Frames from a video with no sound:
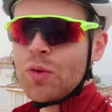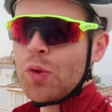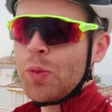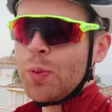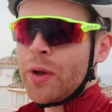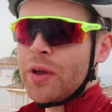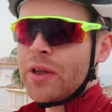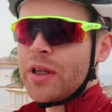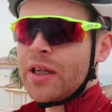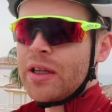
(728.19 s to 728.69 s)
We'll
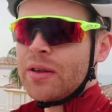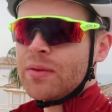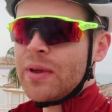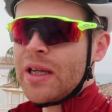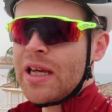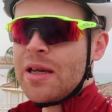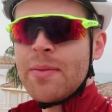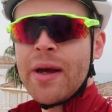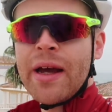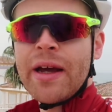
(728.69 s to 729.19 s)
put the
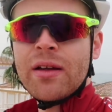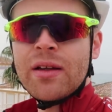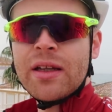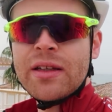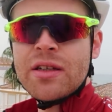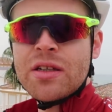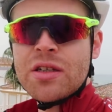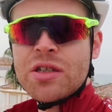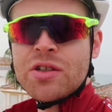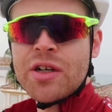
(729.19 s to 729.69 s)
email
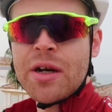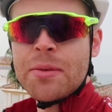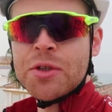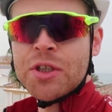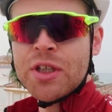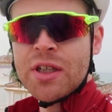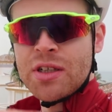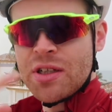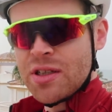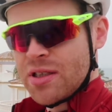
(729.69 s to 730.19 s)
in the
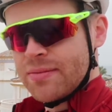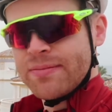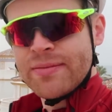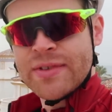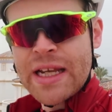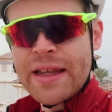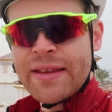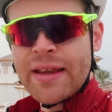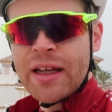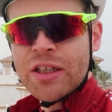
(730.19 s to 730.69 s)
description. Just
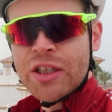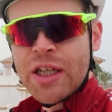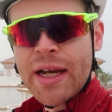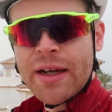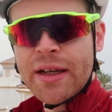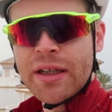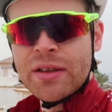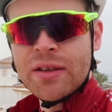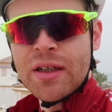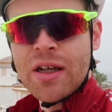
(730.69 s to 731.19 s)
send that,
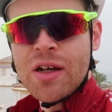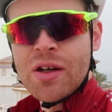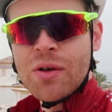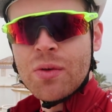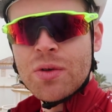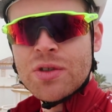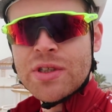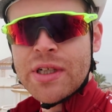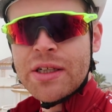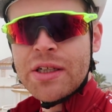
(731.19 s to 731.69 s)
Jack, and
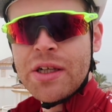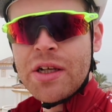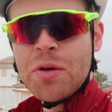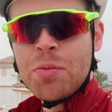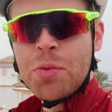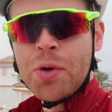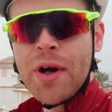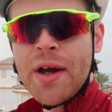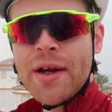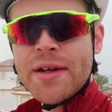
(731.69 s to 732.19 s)
we'll send you
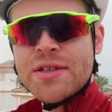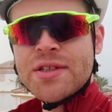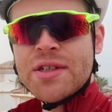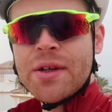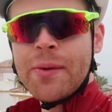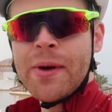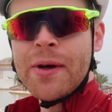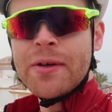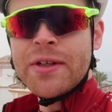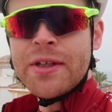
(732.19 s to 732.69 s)
your prize.
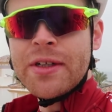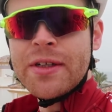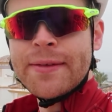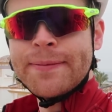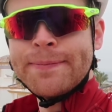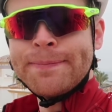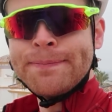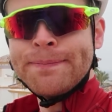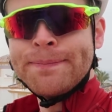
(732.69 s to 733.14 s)
So well done.